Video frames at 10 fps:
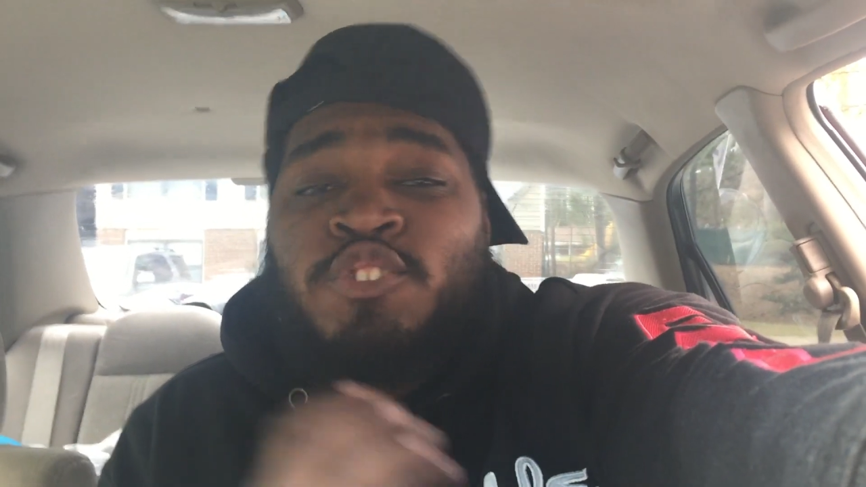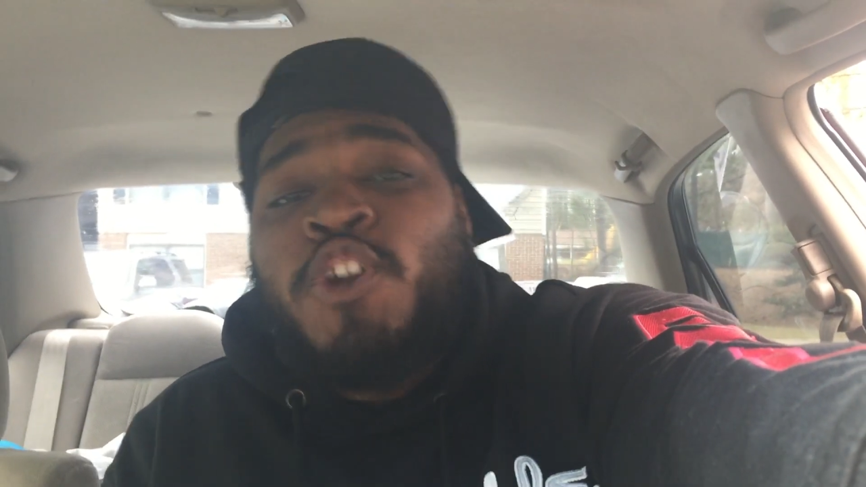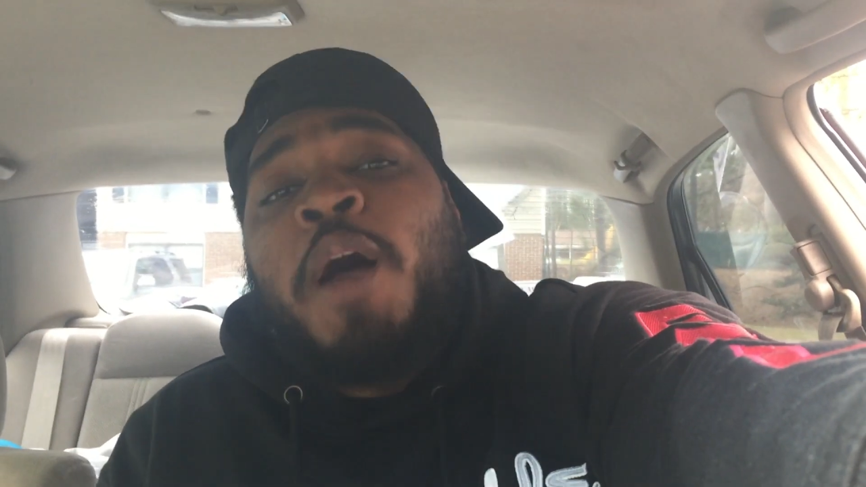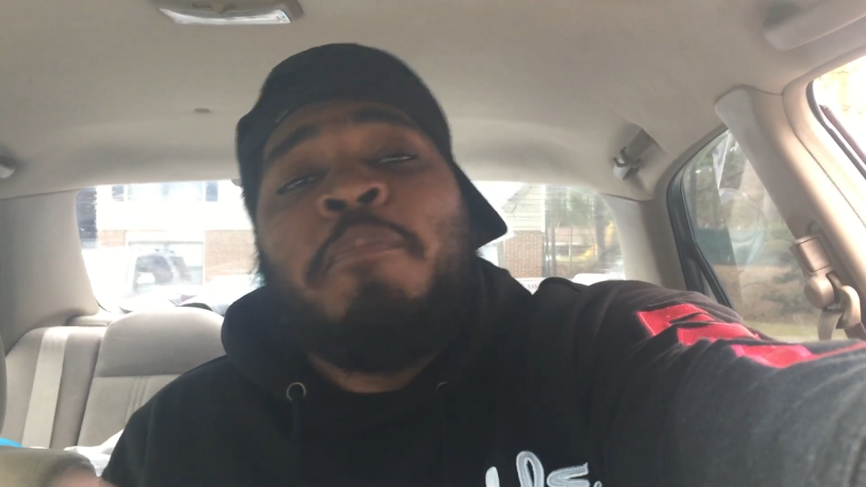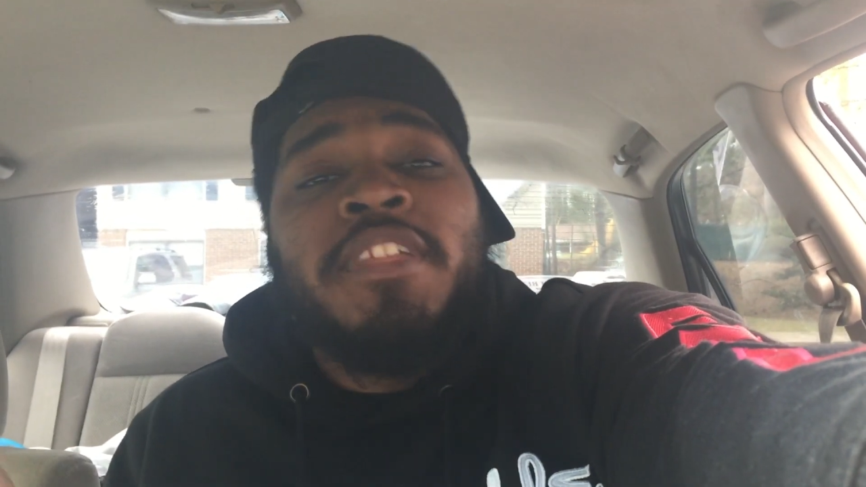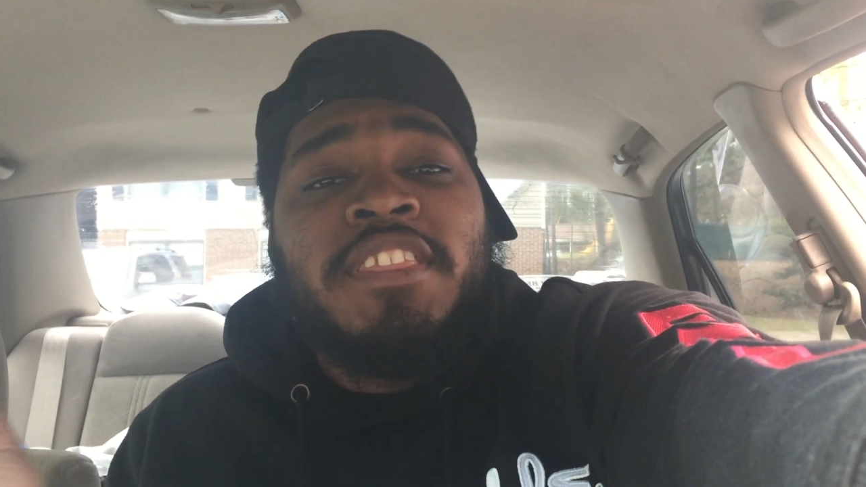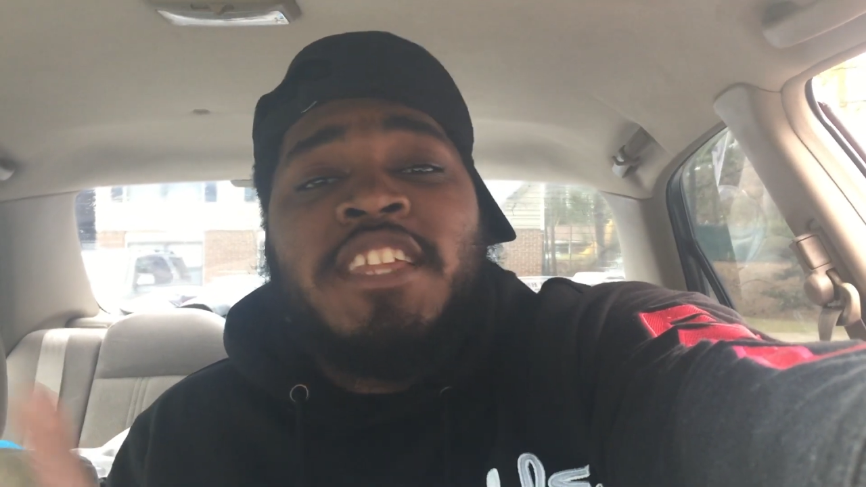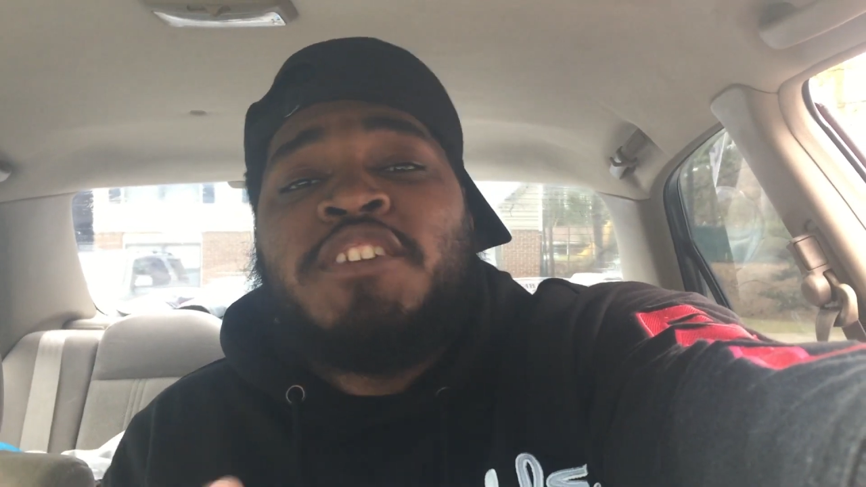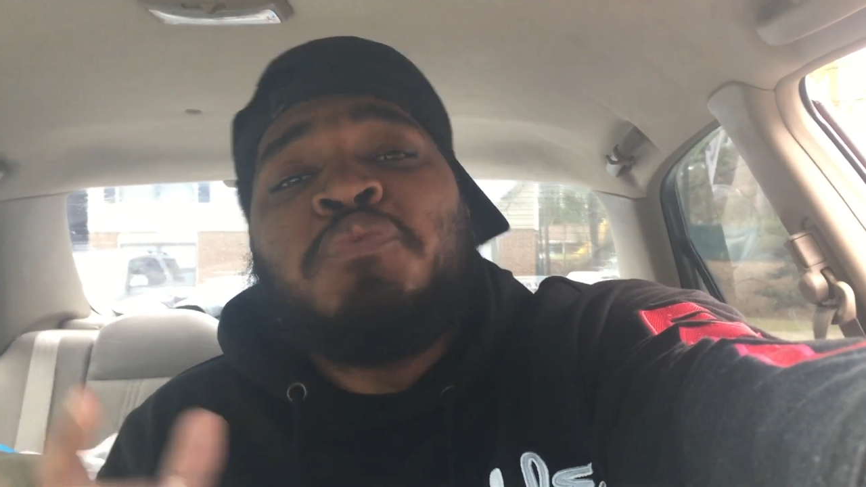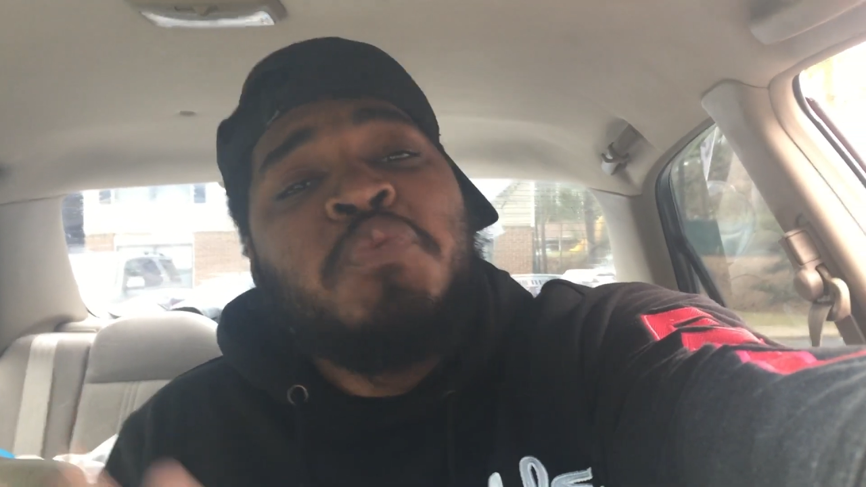dropping
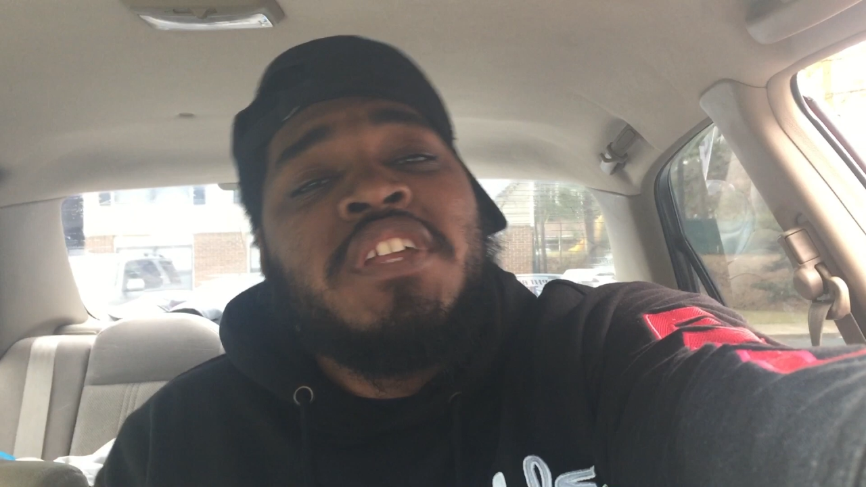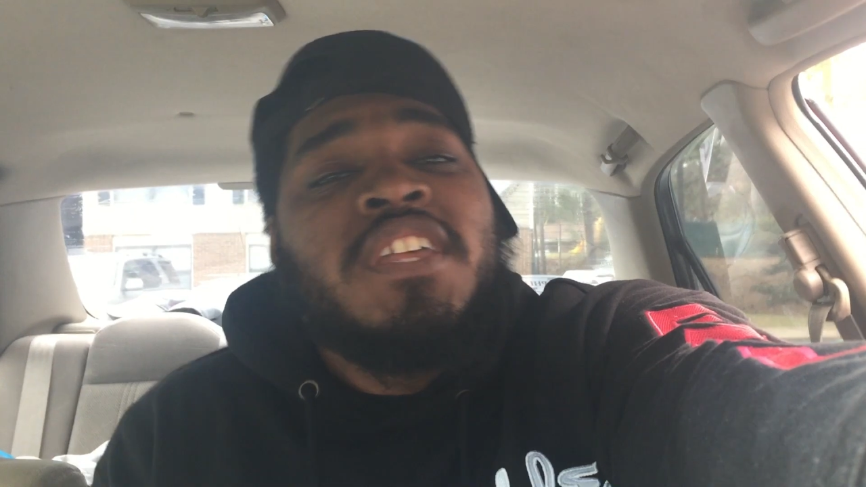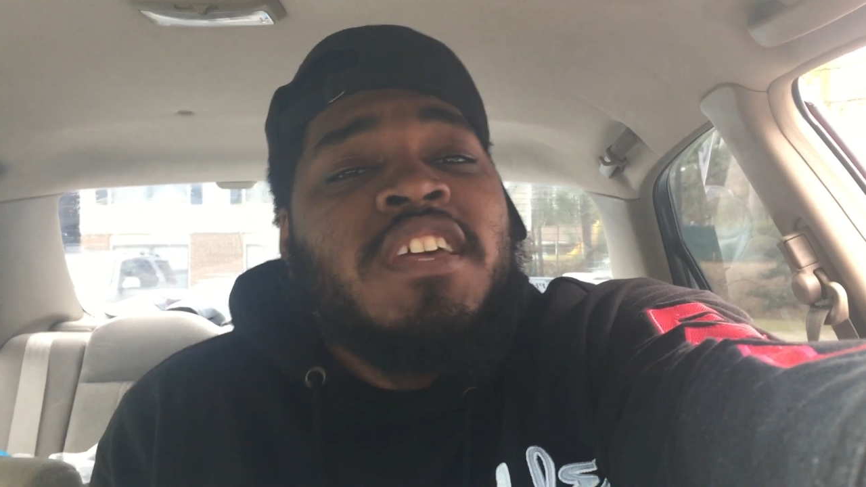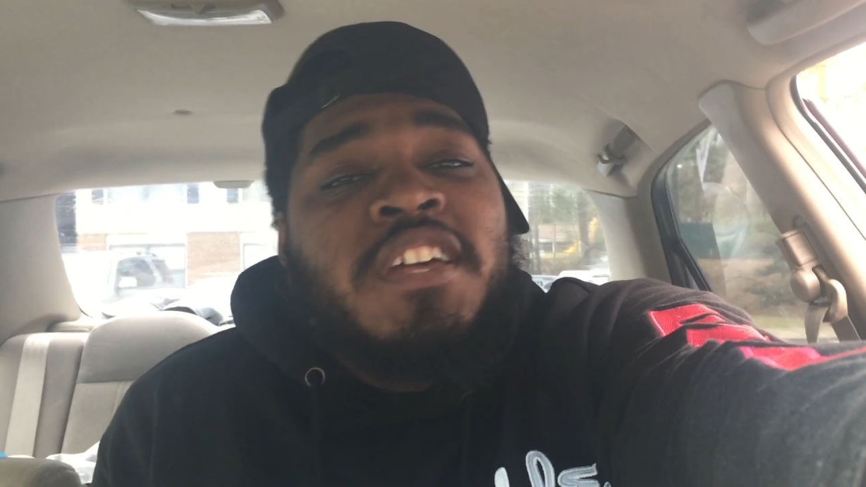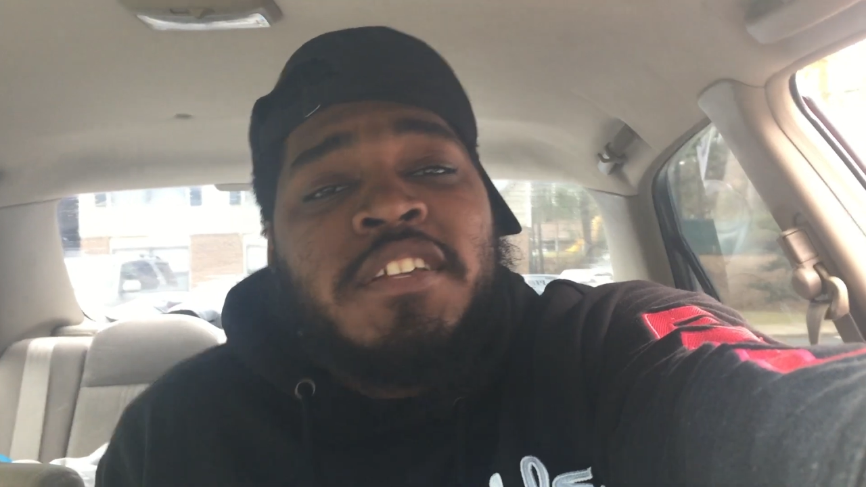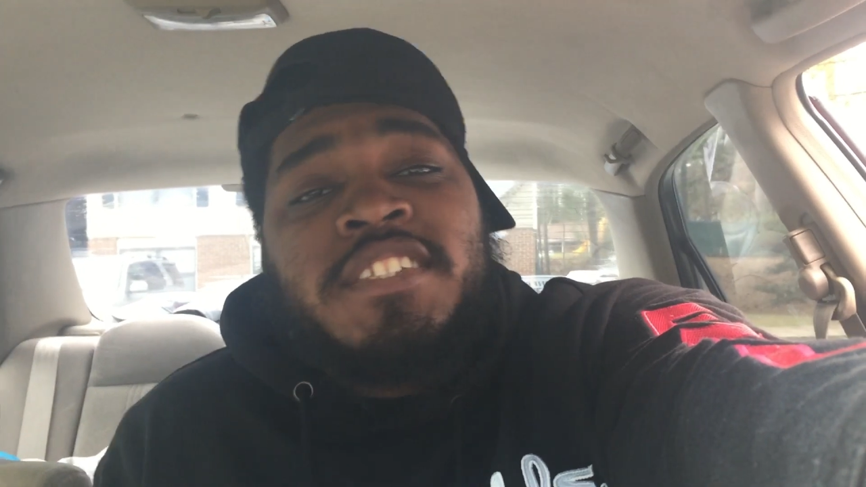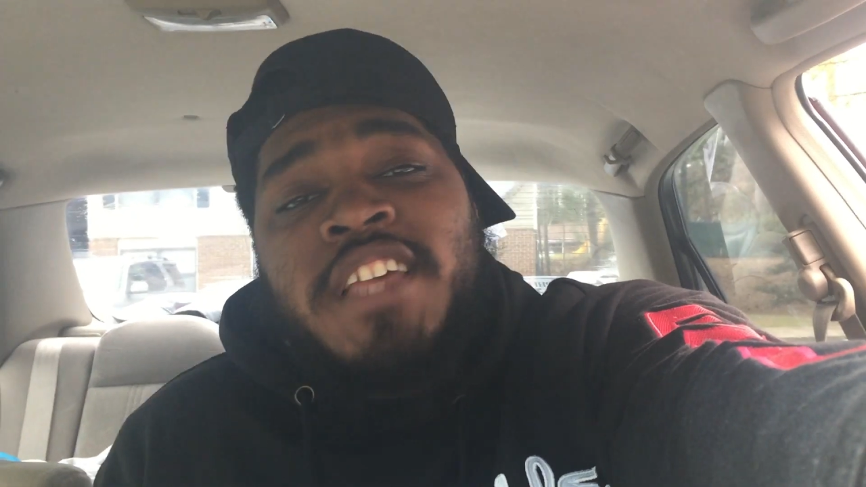this weekend,